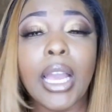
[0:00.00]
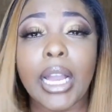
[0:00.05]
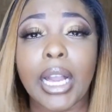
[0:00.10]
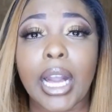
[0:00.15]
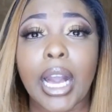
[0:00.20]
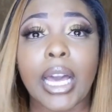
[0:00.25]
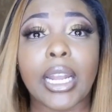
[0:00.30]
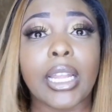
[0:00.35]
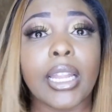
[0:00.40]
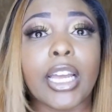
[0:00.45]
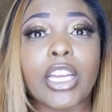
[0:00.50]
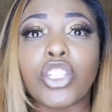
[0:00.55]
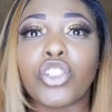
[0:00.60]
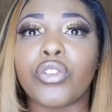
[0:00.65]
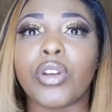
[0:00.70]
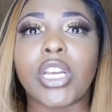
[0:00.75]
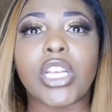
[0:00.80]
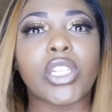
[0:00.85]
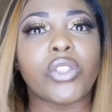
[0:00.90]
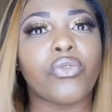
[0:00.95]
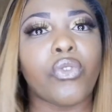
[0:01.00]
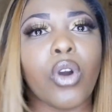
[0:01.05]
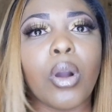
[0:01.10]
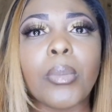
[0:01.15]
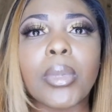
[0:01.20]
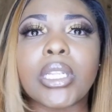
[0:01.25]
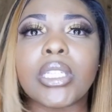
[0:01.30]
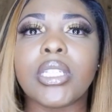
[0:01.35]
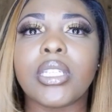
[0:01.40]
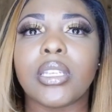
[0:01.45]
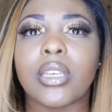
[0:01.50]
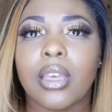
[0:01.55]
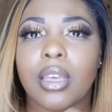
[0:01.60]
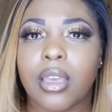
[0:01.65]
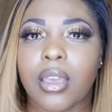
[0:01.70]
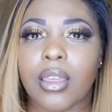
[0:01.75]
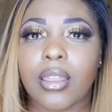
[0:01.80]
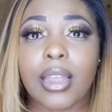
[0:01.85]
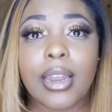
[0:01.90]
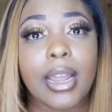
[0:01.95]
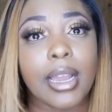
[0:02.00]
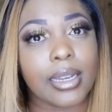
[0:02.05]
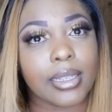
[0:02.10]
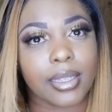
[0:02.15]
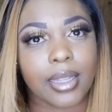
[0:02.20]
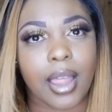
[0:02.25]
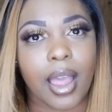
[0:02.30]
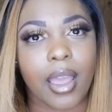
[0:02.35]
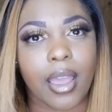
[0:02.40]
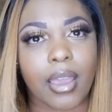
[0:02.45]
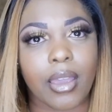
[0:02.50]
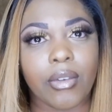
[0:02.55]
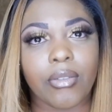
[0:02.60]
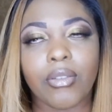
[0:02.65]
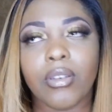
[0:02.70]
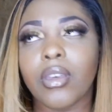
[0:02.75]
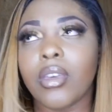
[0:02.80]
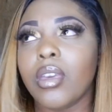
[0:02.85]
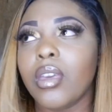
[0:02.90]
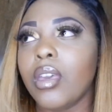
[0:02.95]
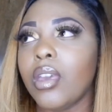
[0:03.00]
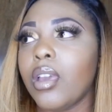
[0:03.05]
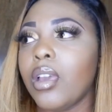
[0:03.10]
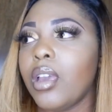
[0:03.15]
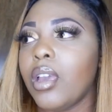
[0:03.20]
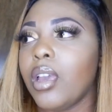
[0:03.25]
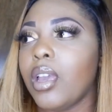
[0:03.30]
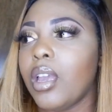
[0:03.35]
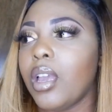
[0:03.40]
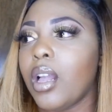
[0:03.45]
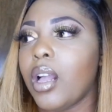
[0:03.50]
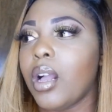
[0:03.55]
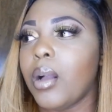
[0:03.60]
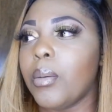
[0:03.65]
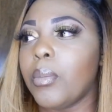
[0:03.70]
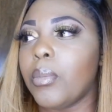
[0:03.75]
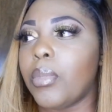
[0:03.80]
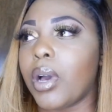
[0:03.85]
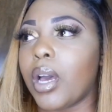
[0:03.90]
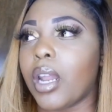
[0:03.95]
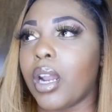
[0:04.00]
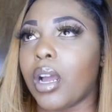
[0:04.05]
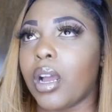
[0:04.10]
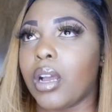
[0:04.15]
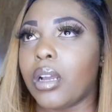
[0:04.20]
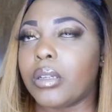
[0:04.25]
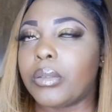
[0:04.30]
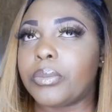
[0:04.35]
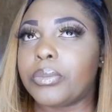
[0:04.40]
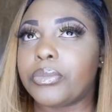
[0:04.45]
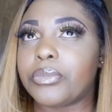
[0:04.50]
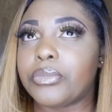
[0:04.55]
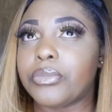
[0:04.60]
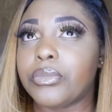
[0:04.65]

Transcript: kind of like transform into the next life. But I'm